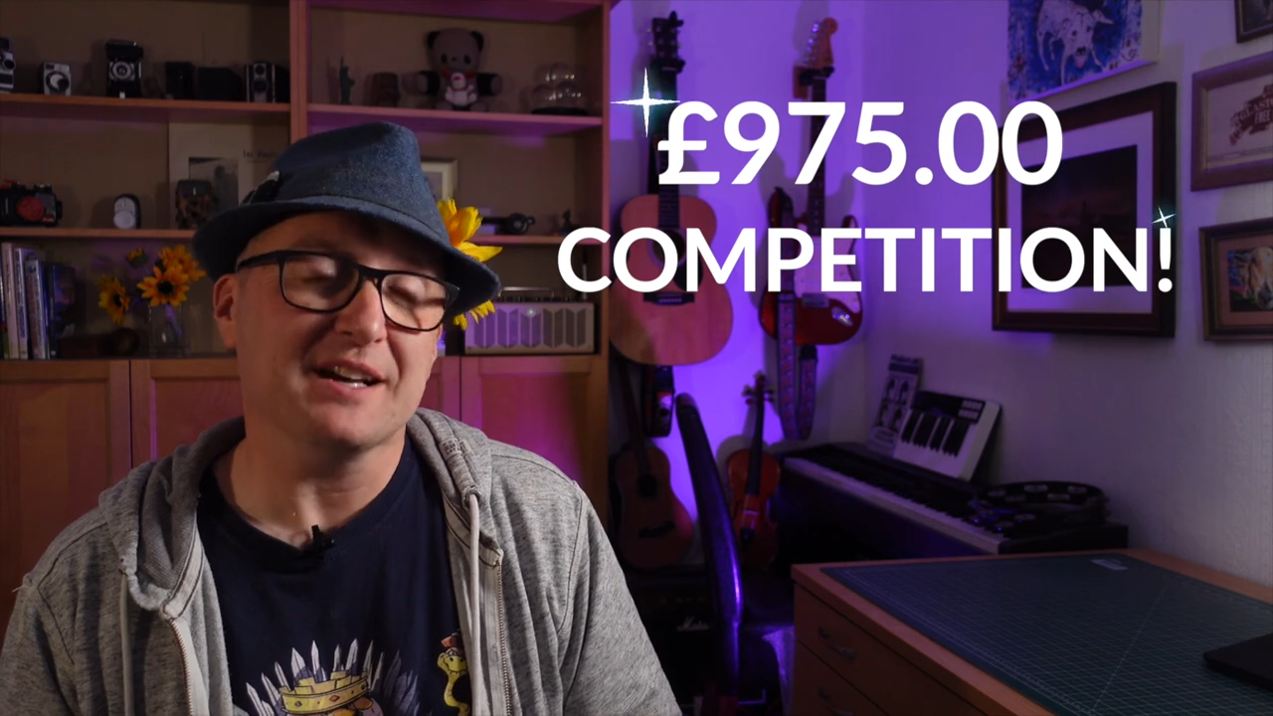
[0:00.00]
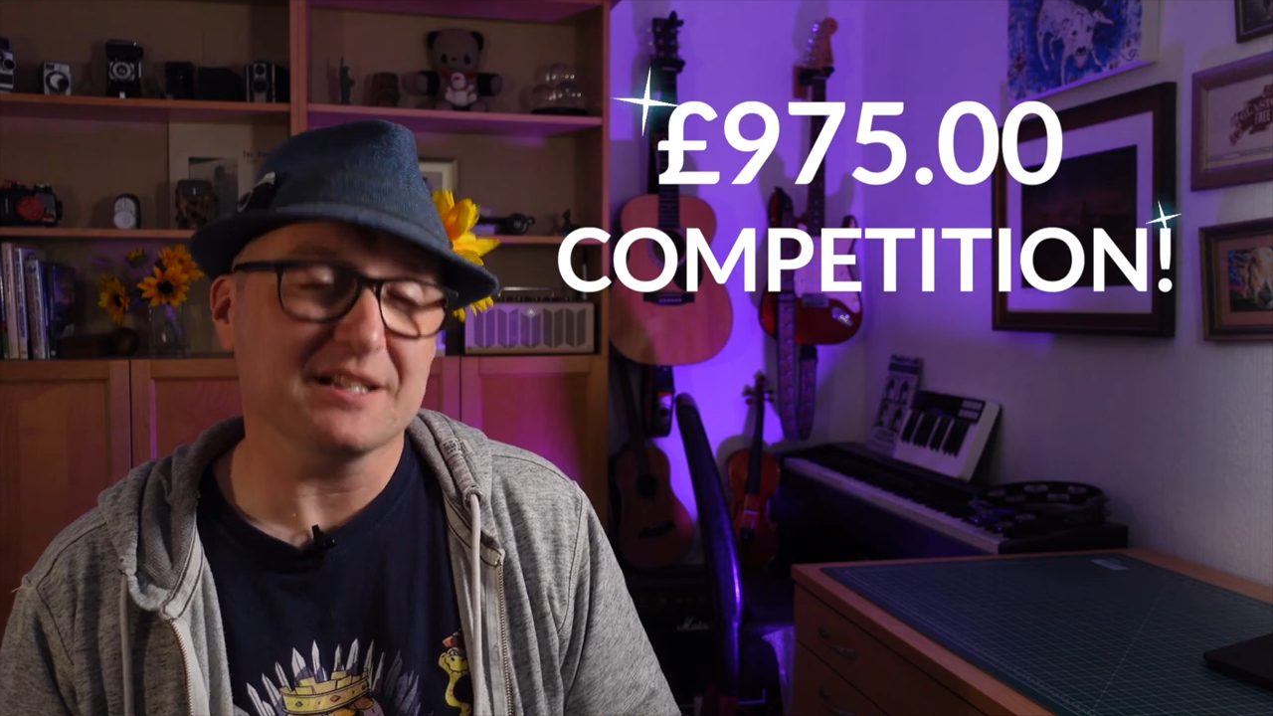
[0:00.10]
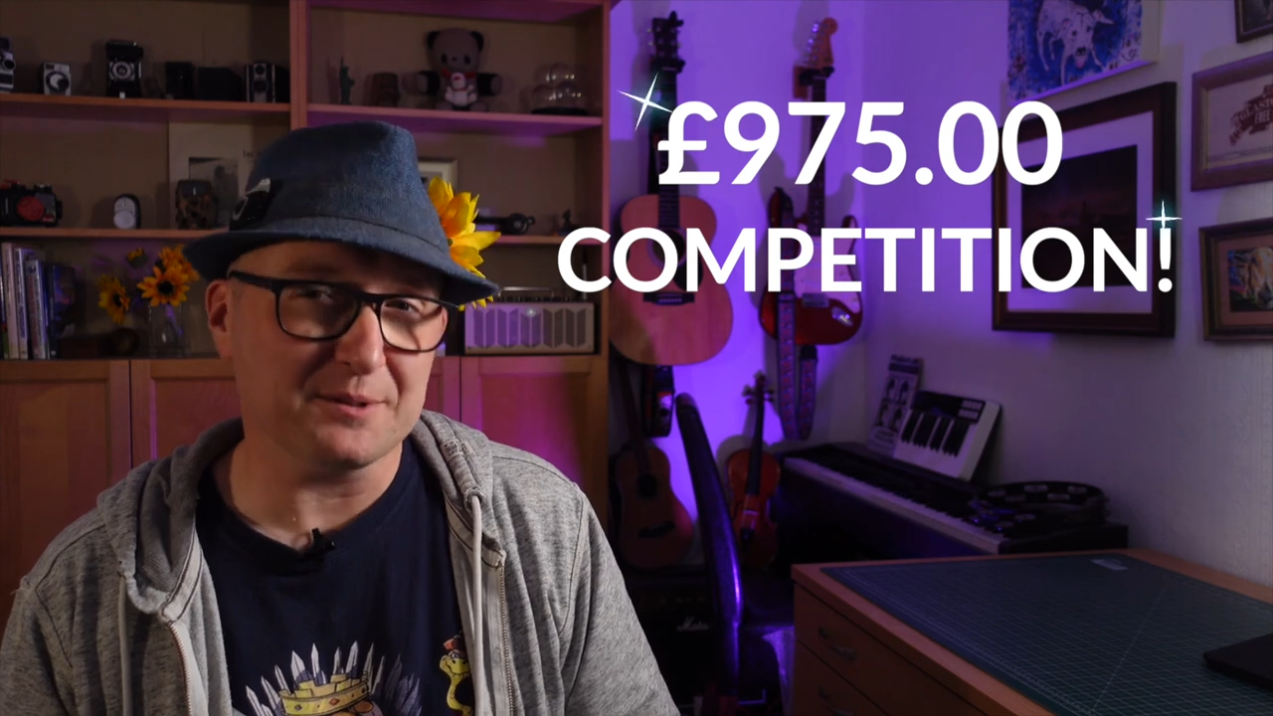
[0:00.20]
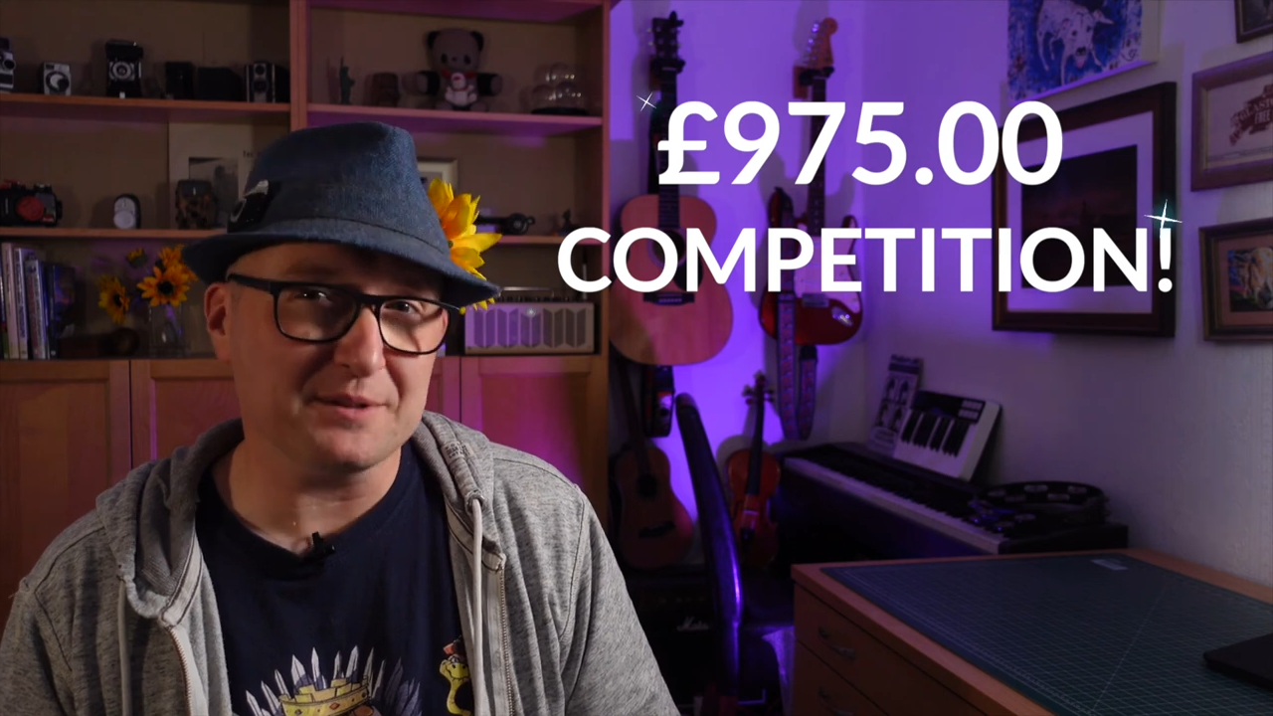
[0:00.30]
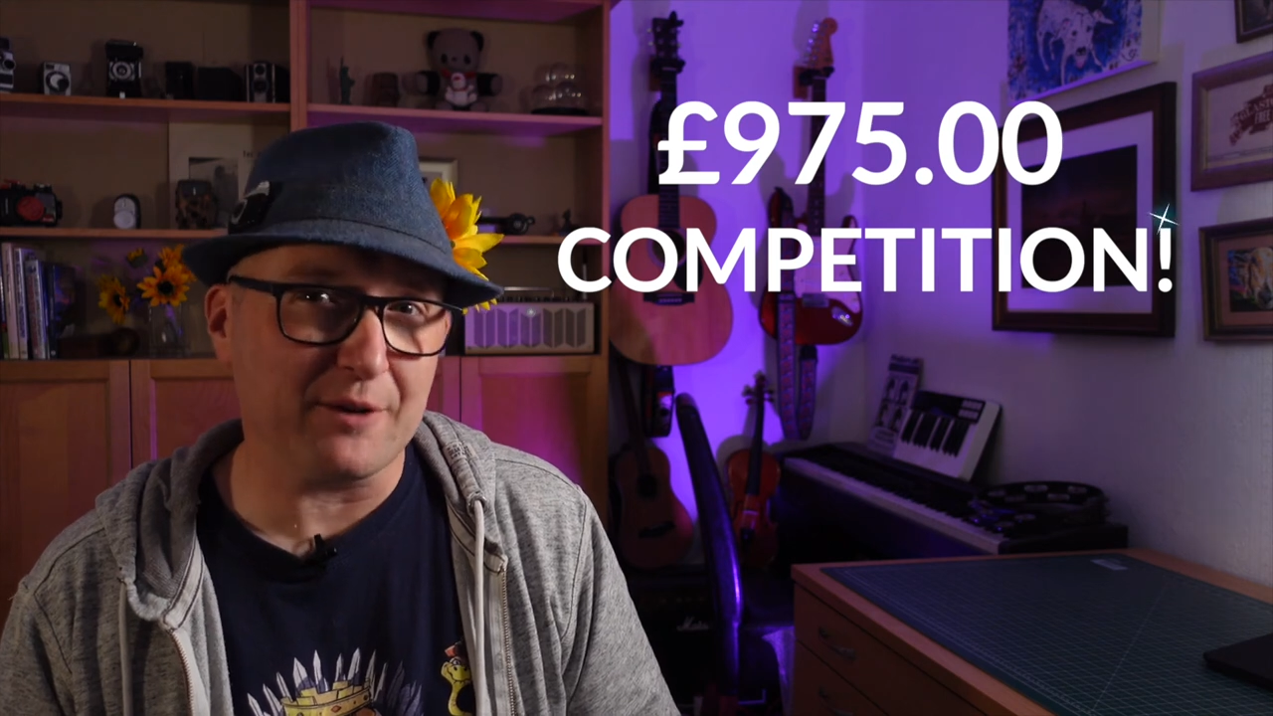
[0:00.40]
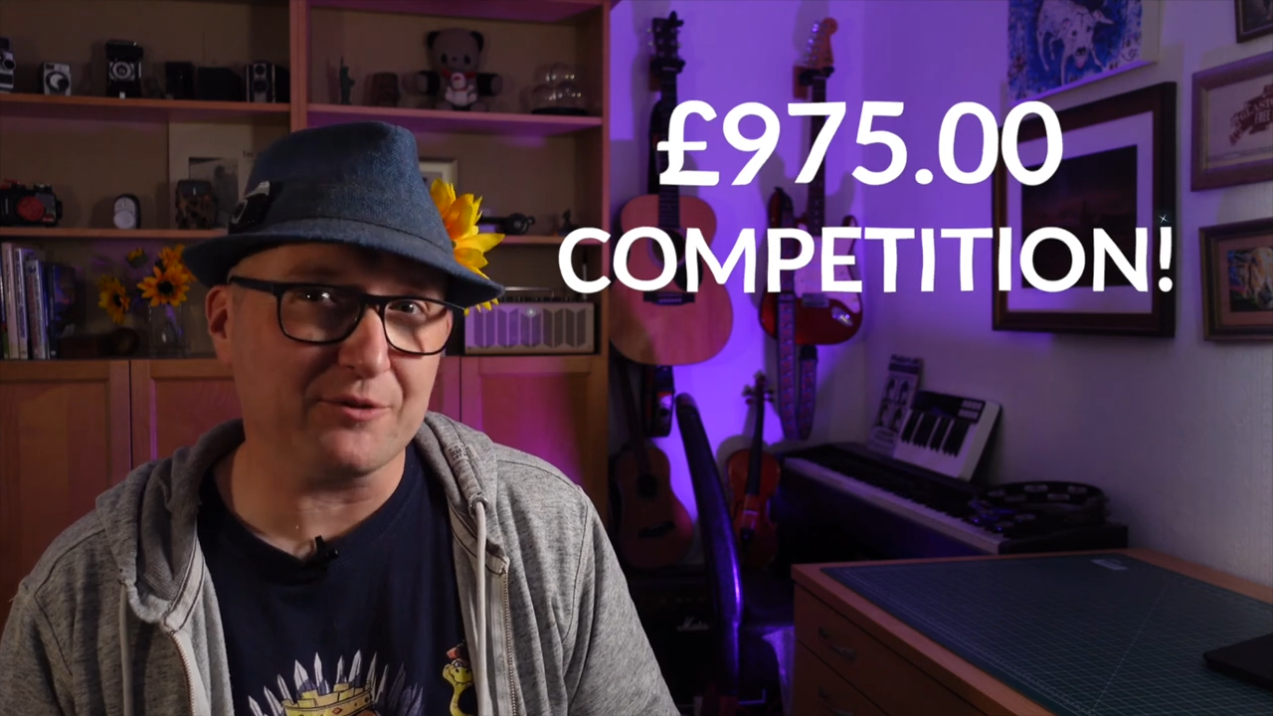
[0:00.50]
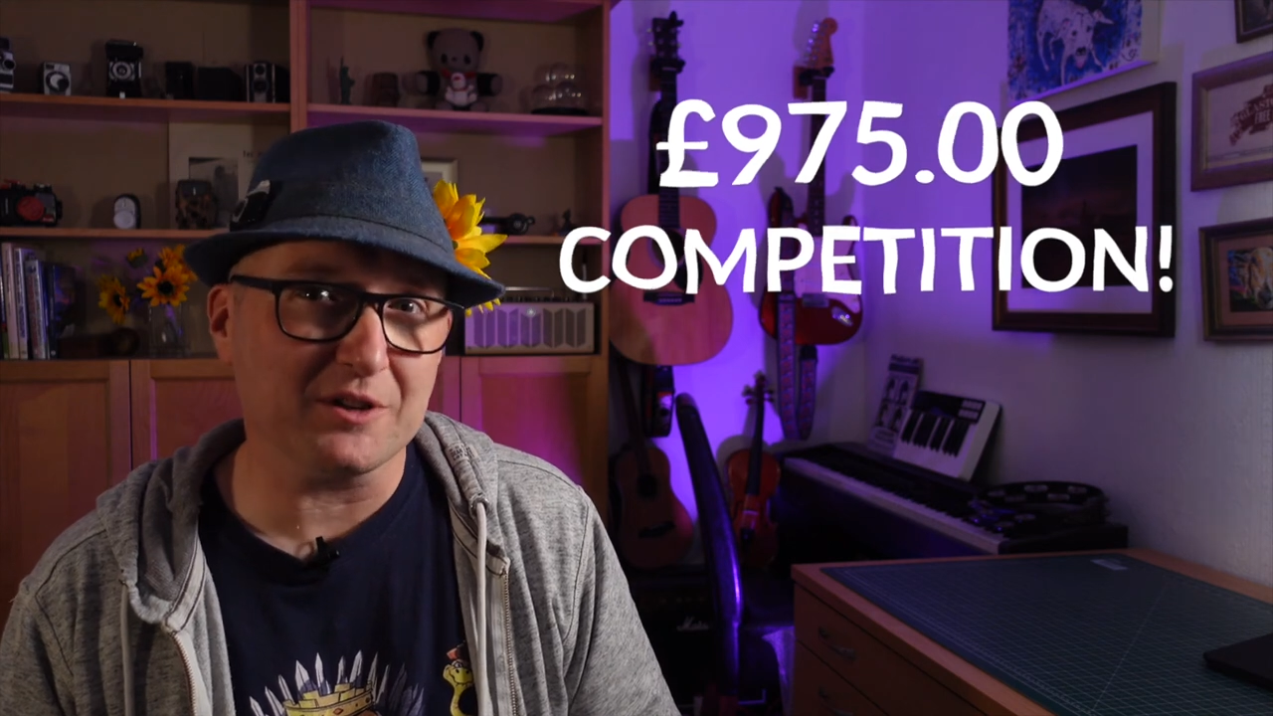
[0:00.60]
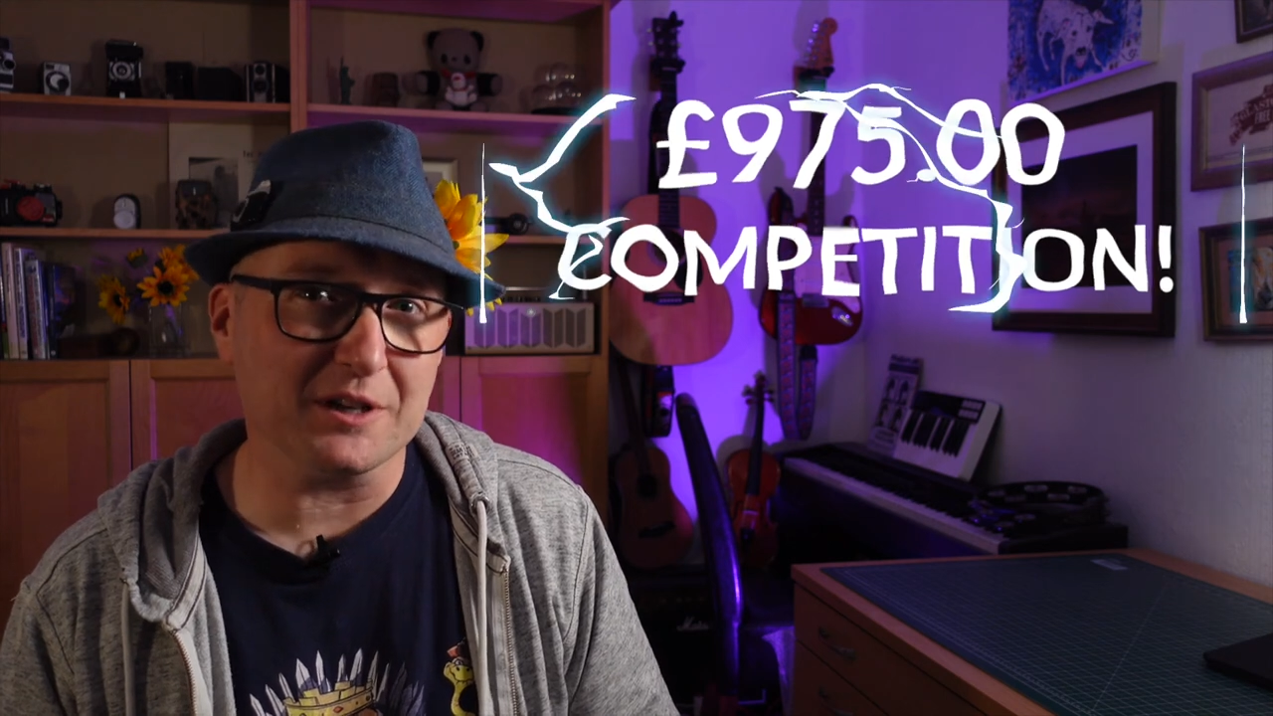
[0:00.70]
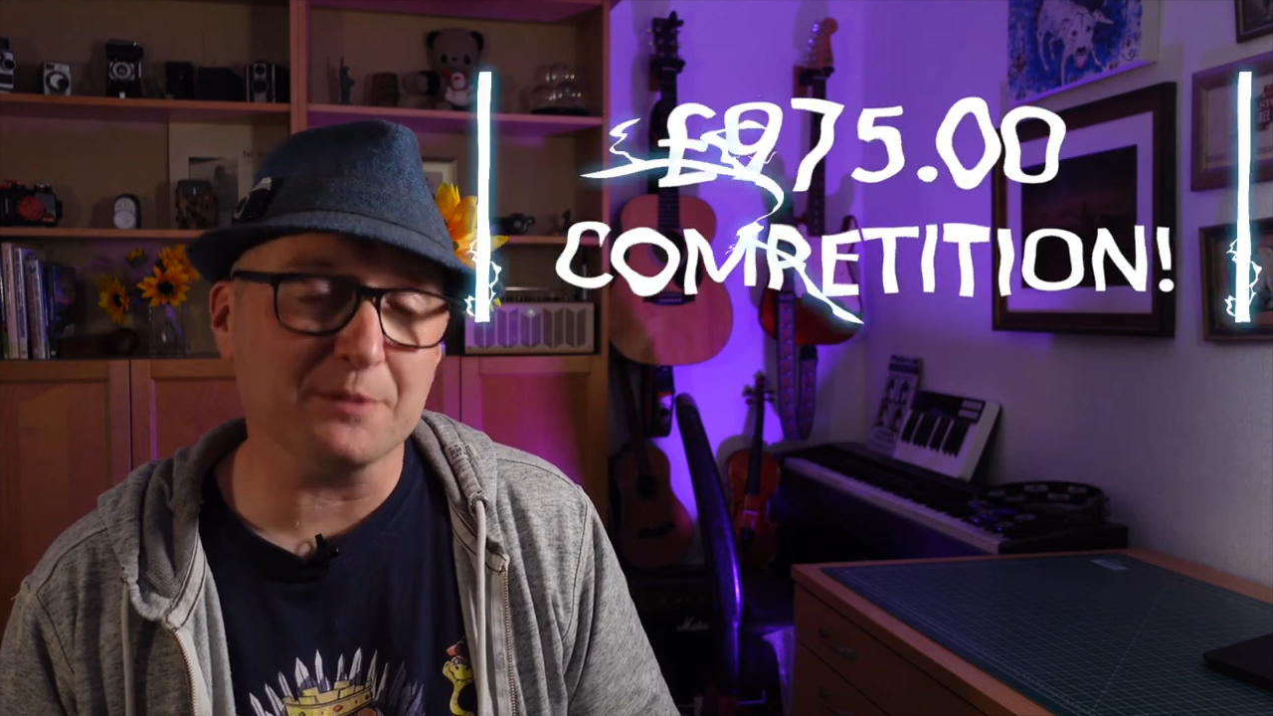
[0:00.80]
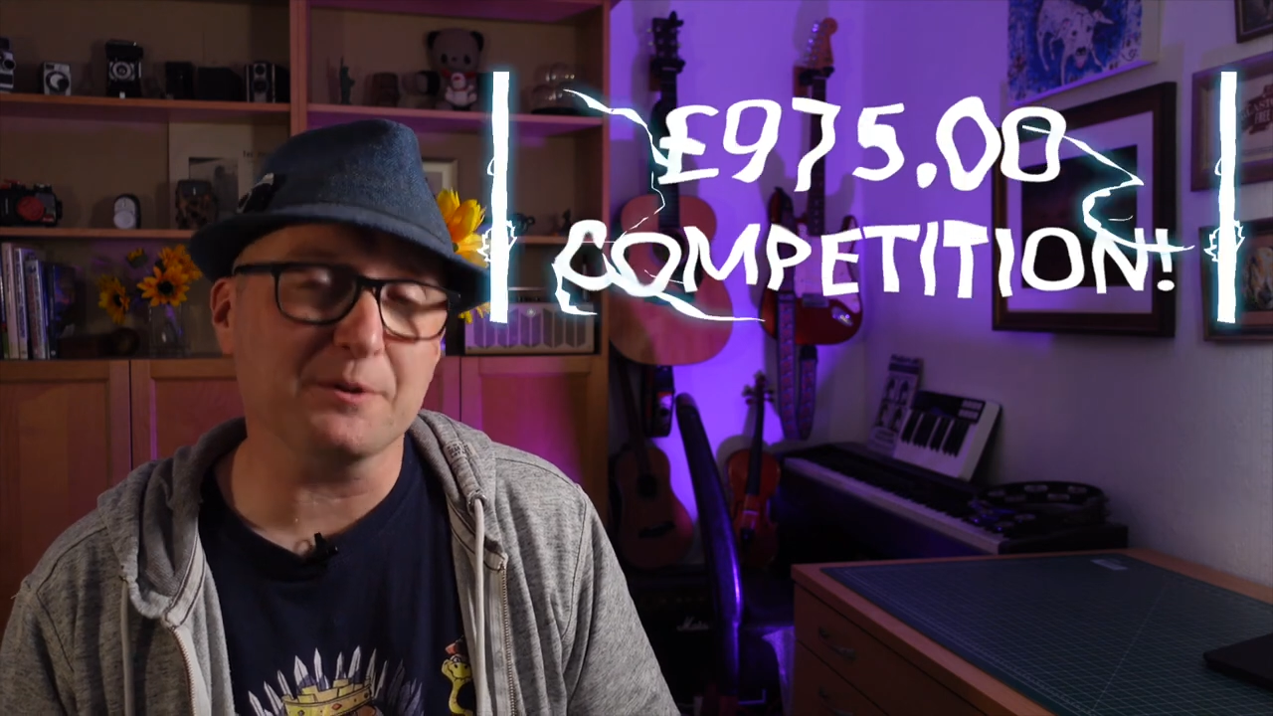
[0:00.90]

so definitely